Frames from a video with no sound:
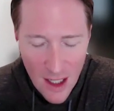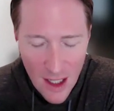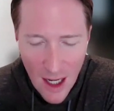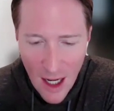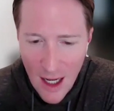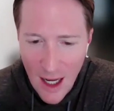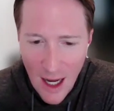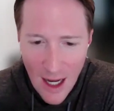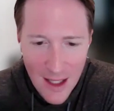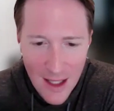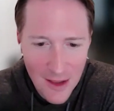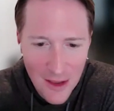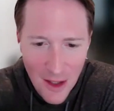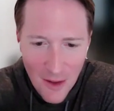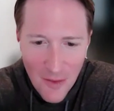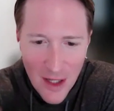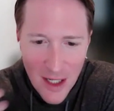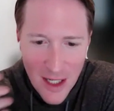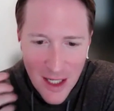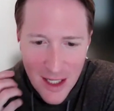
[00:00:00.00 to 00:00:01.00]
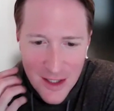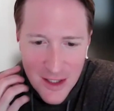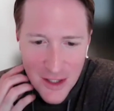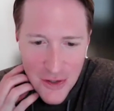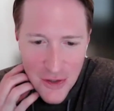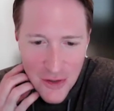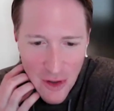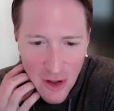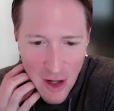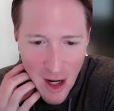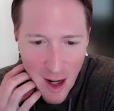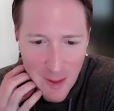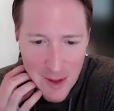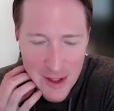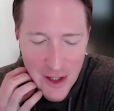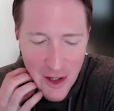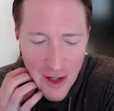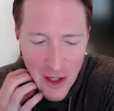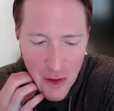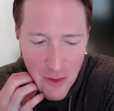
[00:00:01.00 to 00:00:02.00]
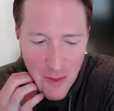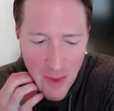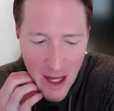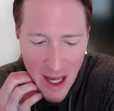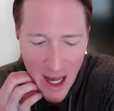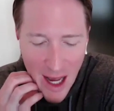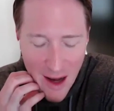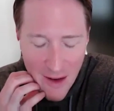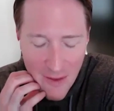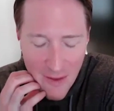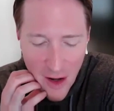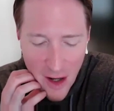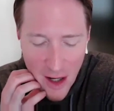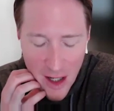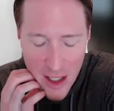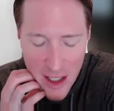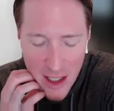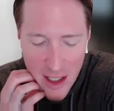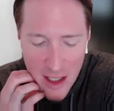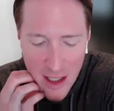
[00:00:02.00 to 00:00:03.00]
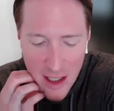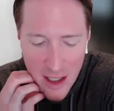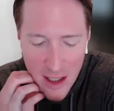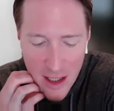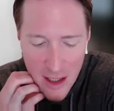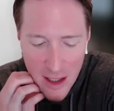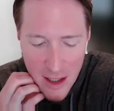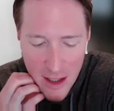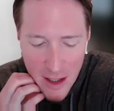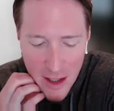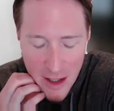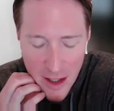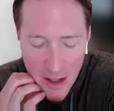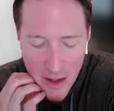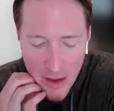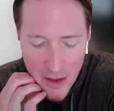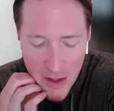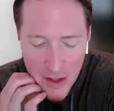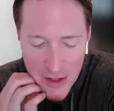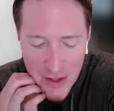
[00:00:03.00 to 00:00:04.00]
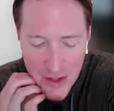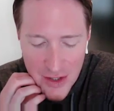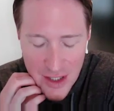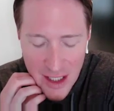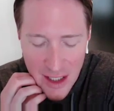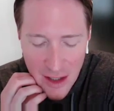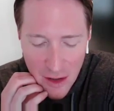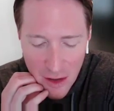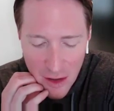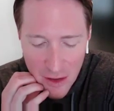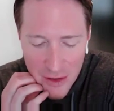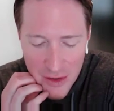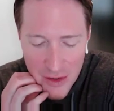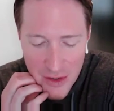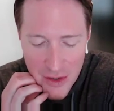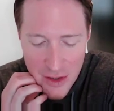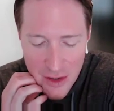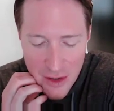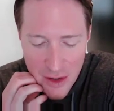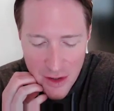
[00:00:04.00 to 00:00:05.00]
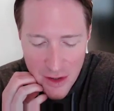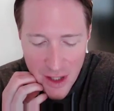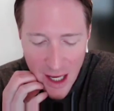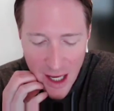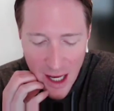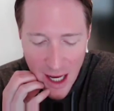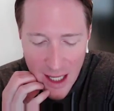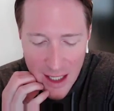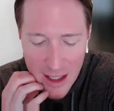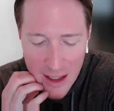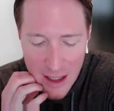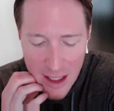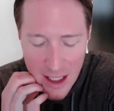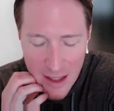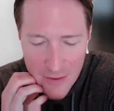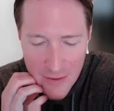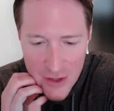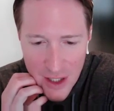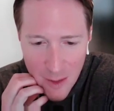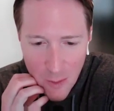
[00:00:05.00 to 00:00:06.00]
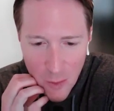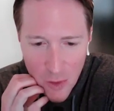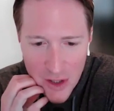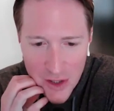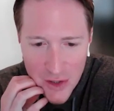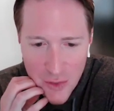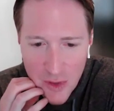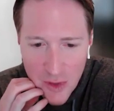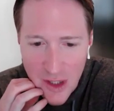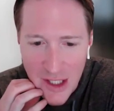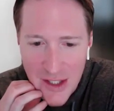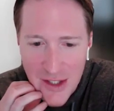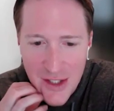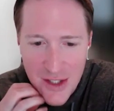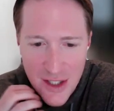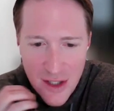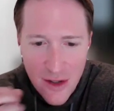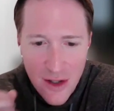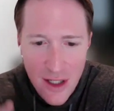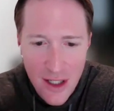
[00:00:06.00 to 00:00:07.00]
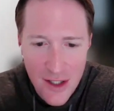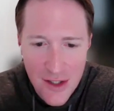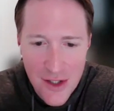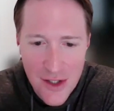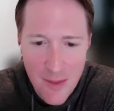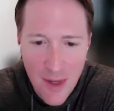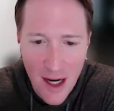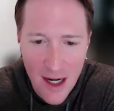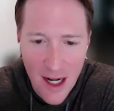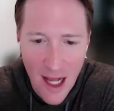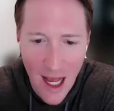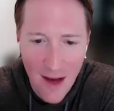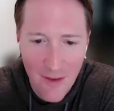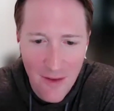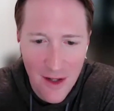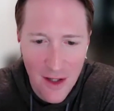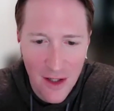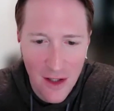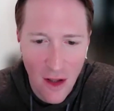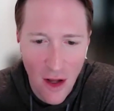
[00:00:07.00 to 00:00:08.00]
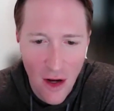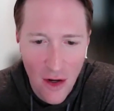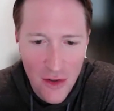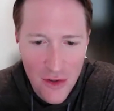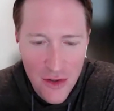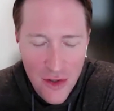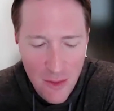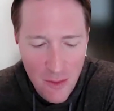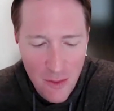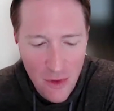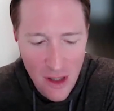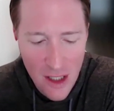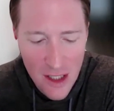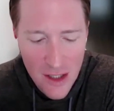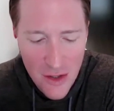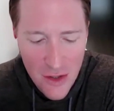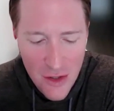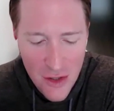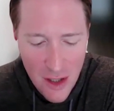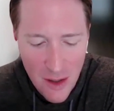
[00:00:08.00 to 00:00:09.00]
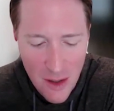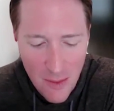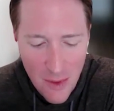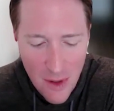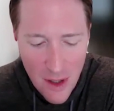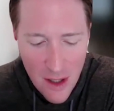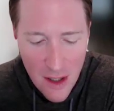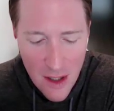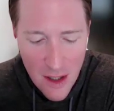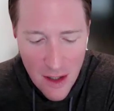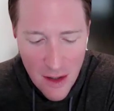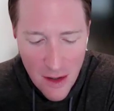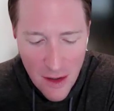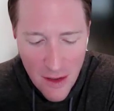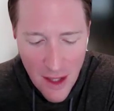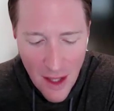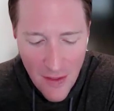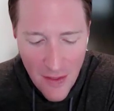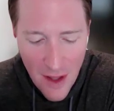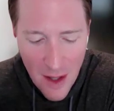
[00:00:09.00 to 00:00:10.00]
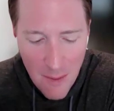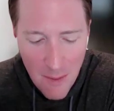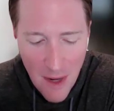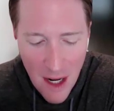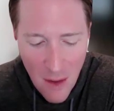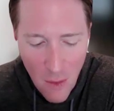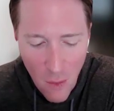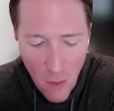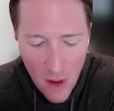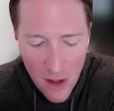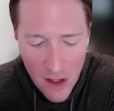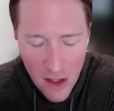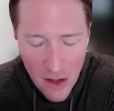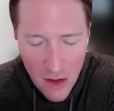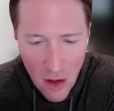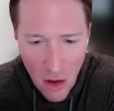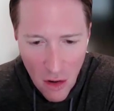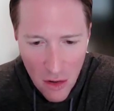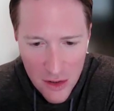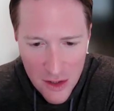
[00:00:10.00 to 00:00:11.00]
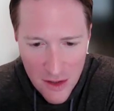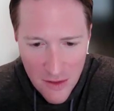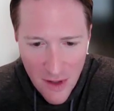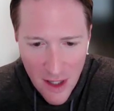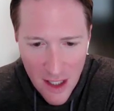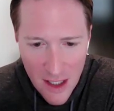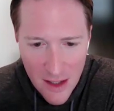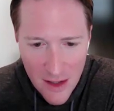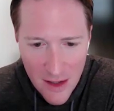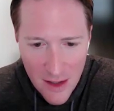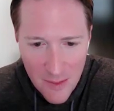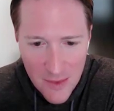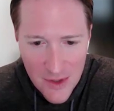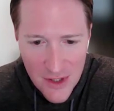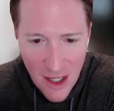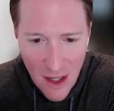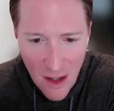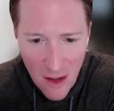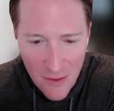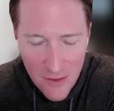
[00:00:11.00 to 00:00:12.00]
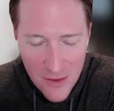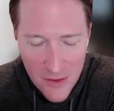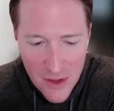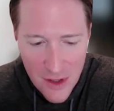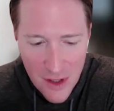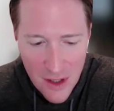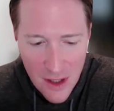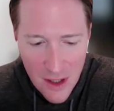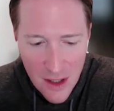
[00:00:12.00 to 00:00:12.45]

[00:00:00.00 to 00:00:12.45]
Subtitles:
I'd love any additional commentary you may have on the skills that if someone is really serious about having a longer term relationship, that they may want to cultivate in themselves